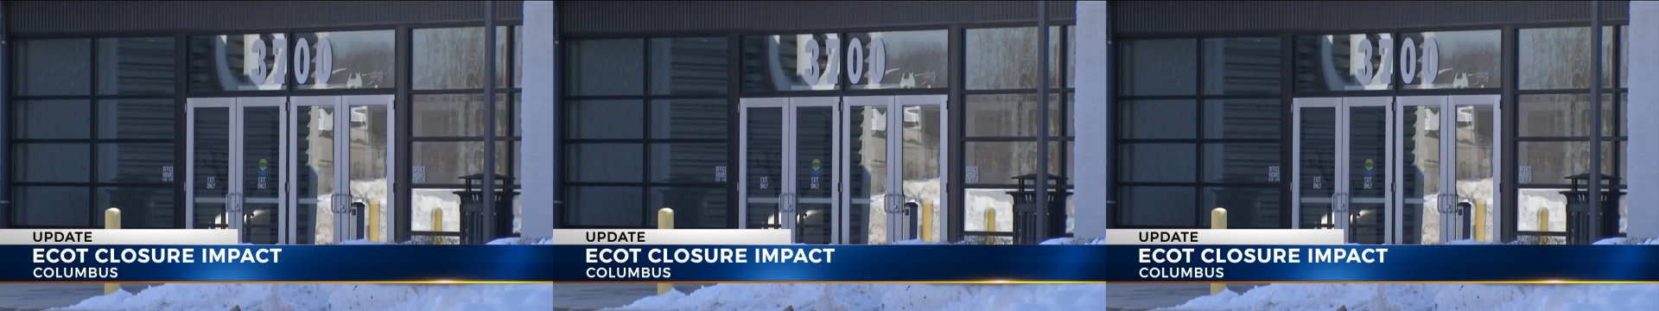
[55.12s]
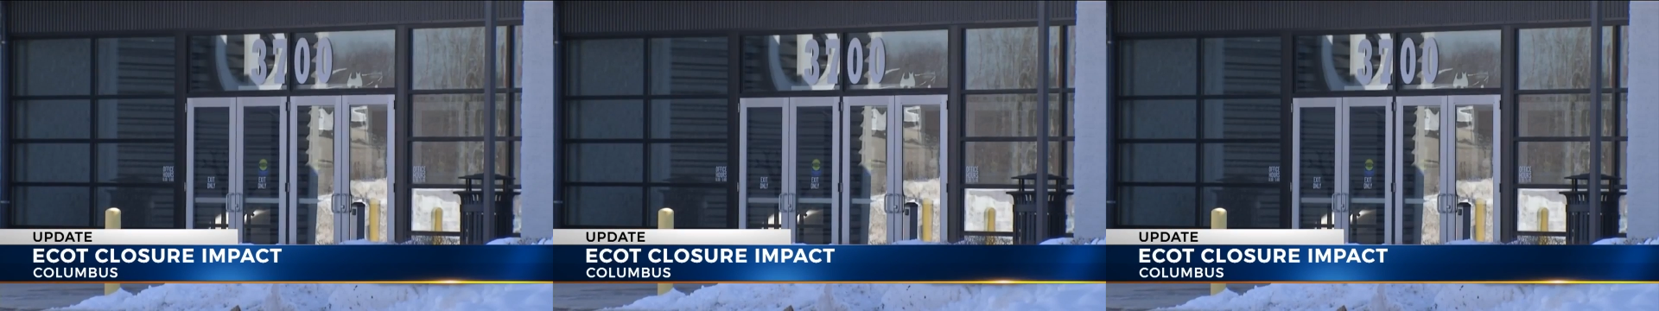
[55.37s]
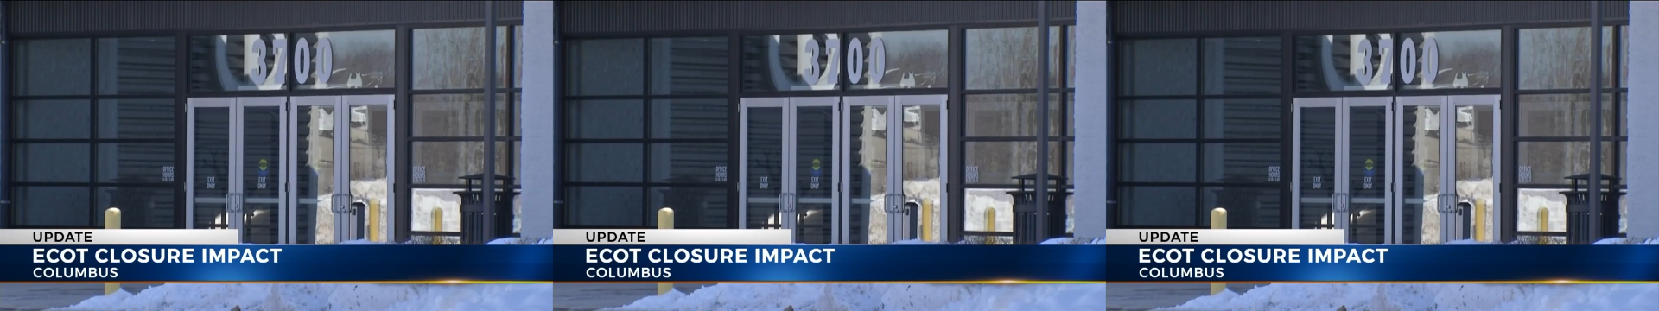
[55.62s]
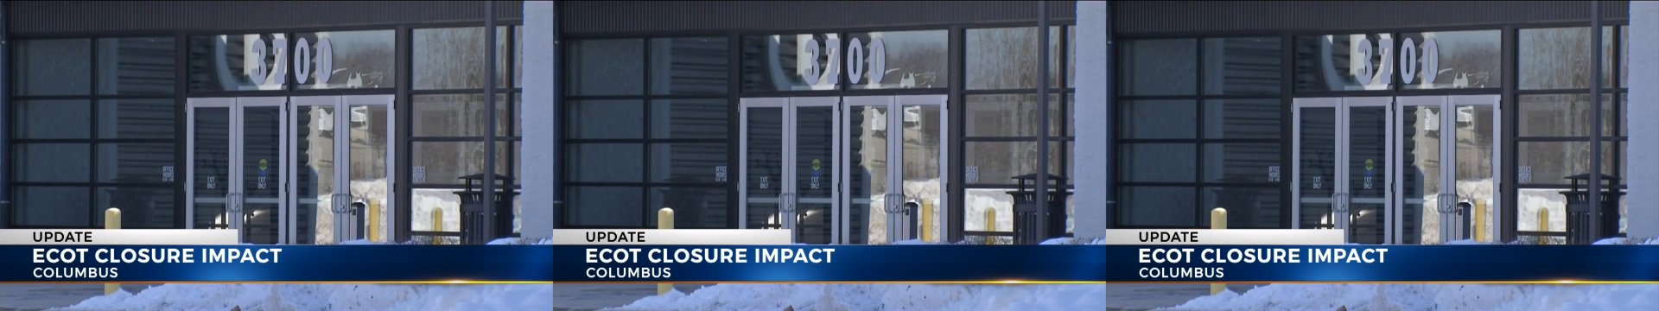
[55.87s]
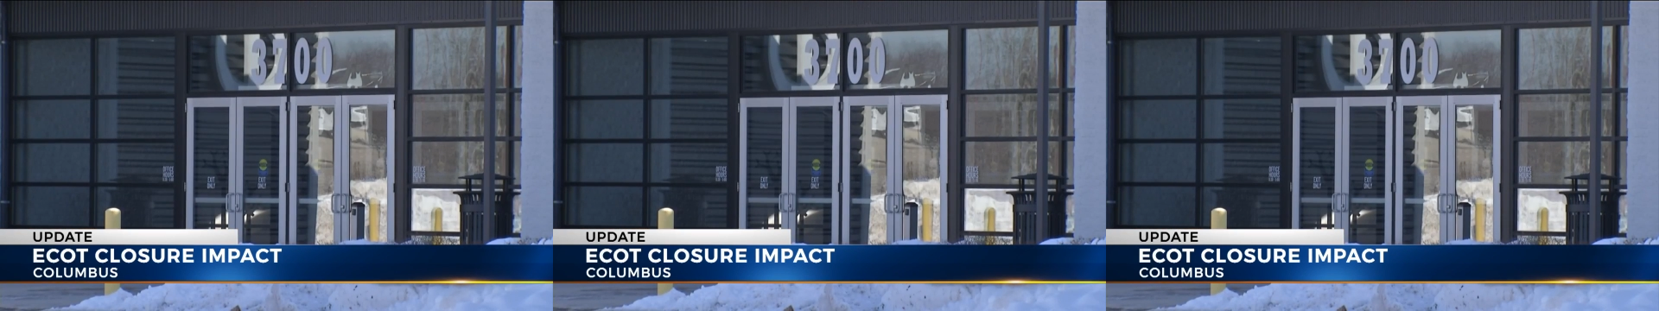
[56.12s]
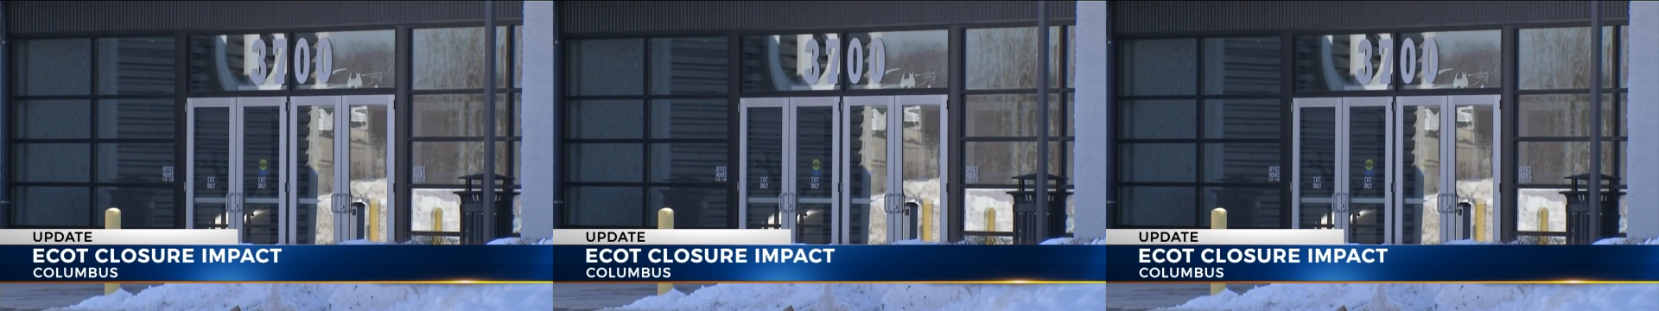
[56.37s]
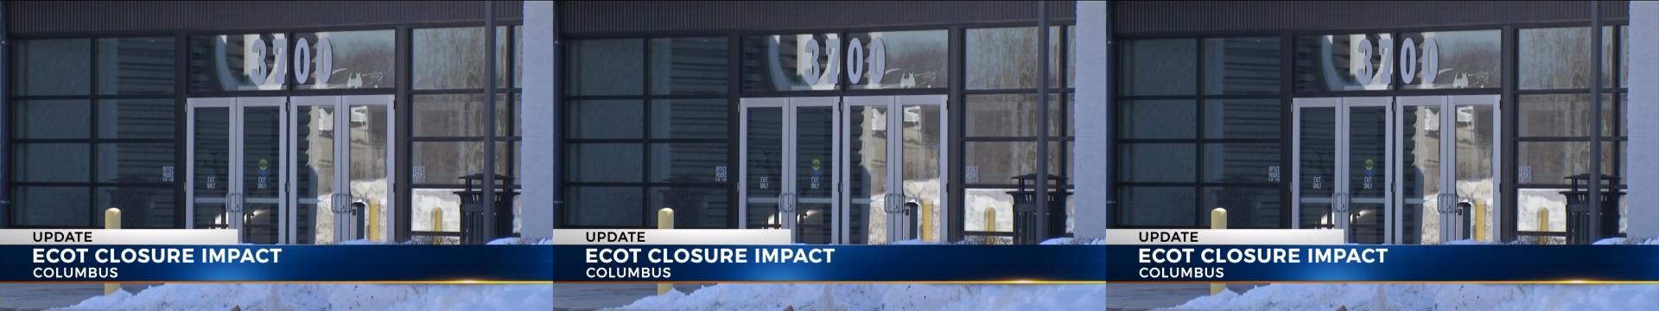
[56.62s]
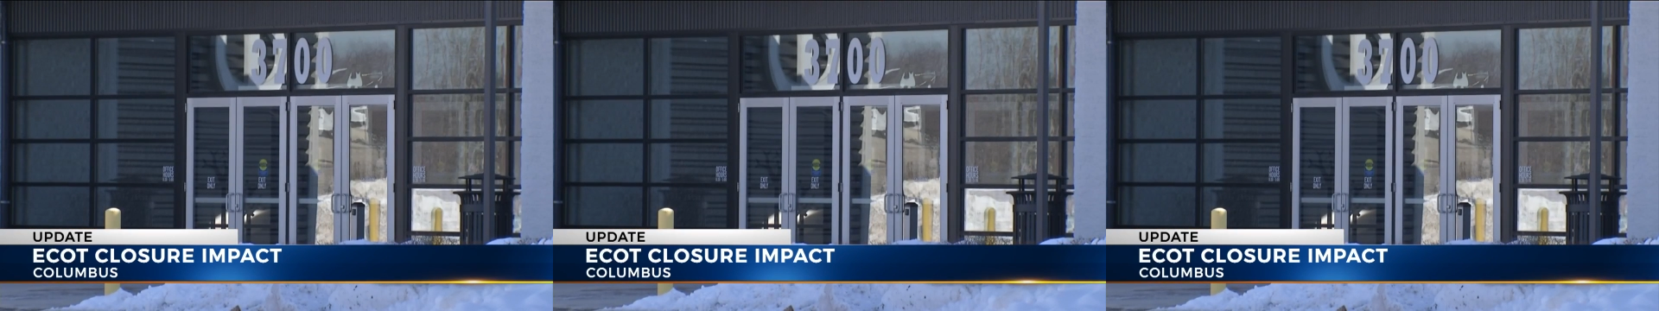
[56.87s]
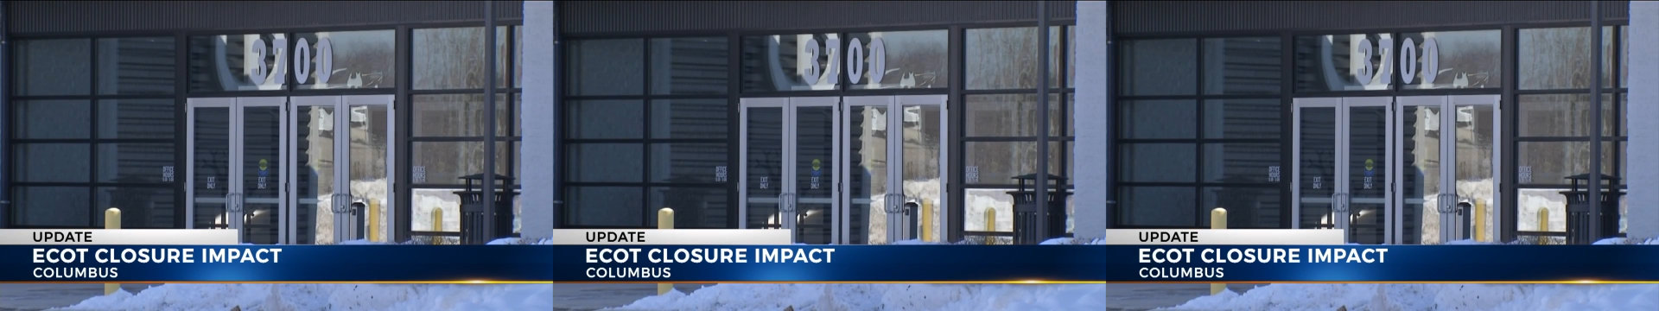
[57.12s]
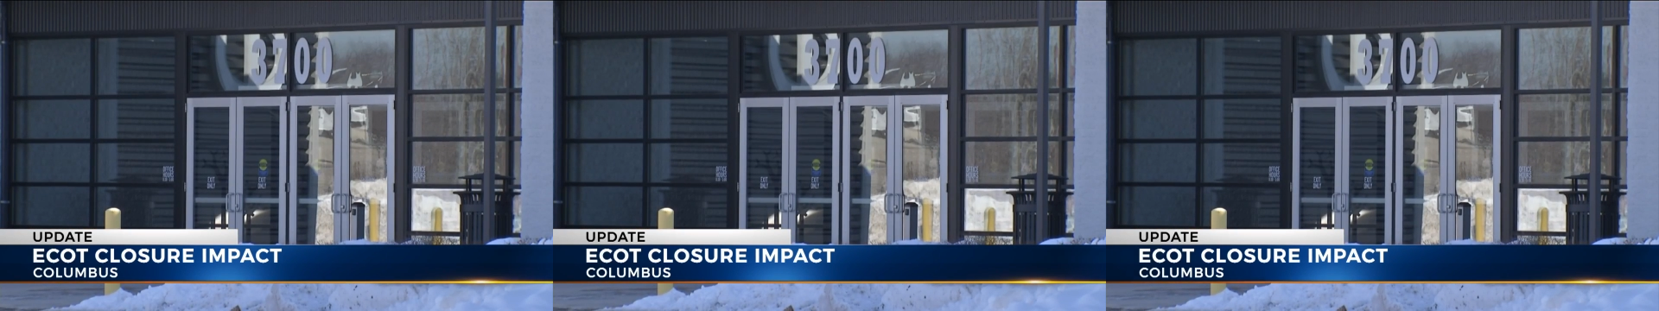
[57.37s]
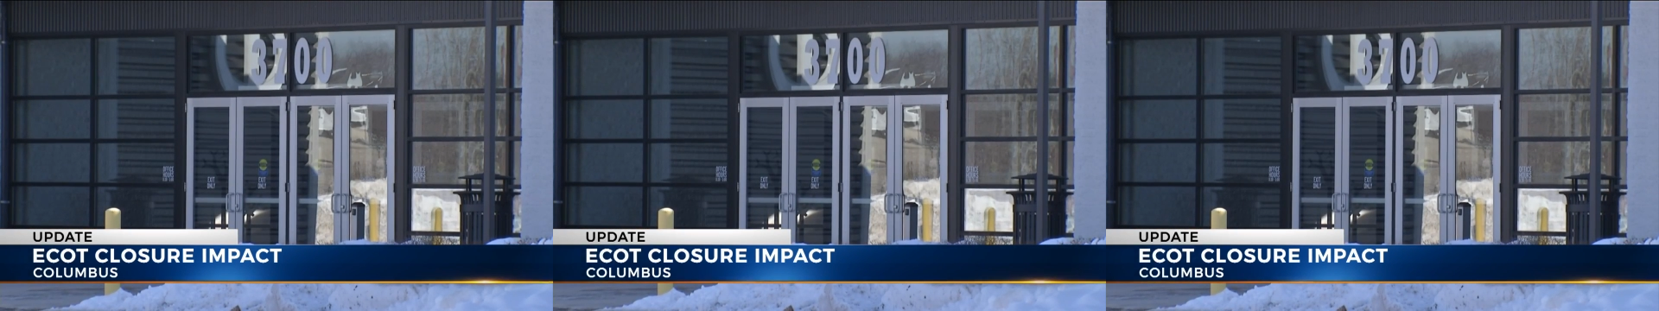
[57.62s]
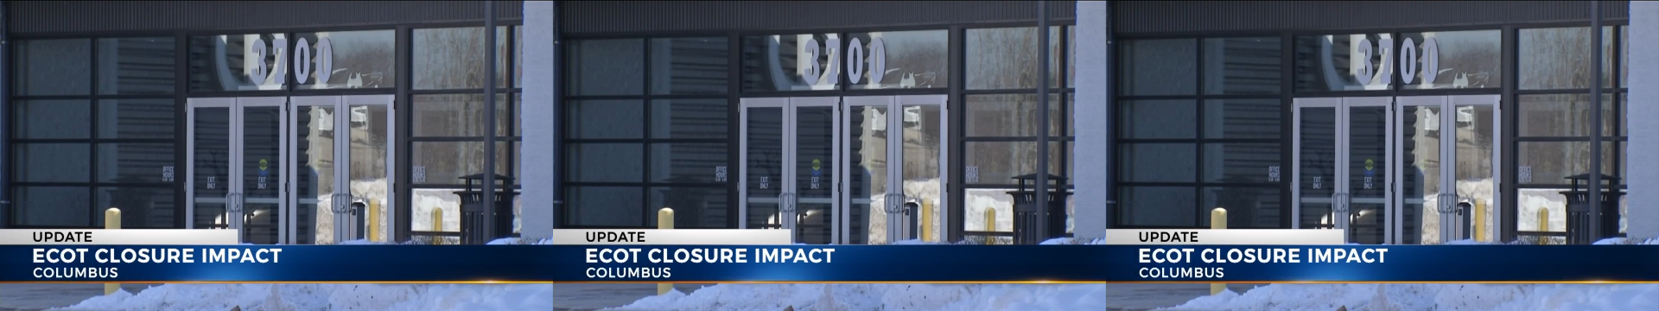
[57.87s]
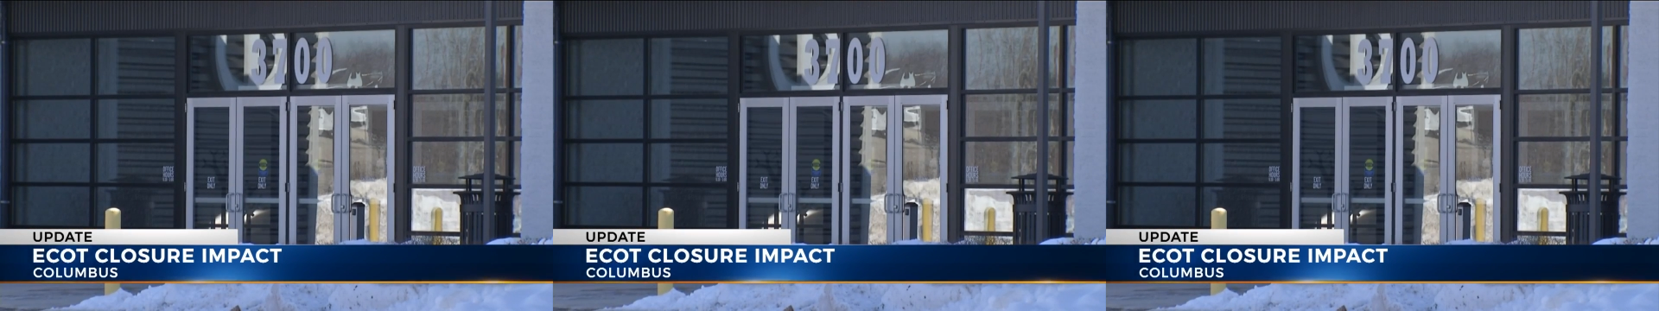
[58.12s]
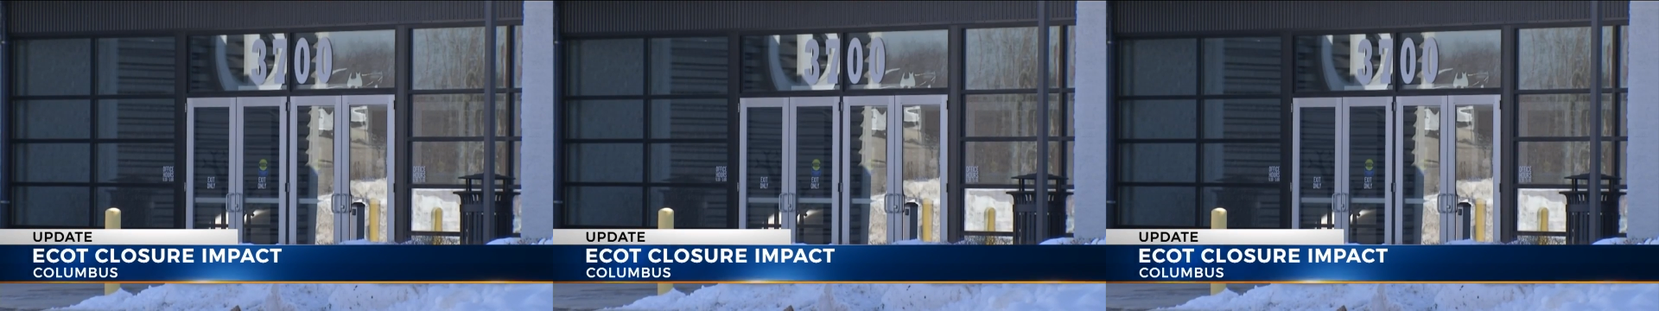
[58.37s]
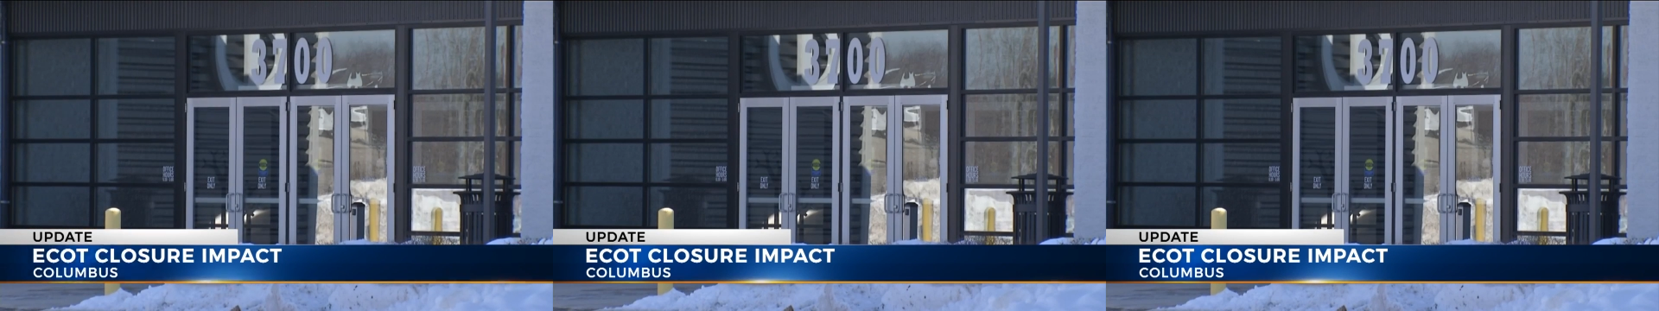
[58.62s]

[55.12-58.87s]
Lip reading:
No face is visible, so there are no lips to read.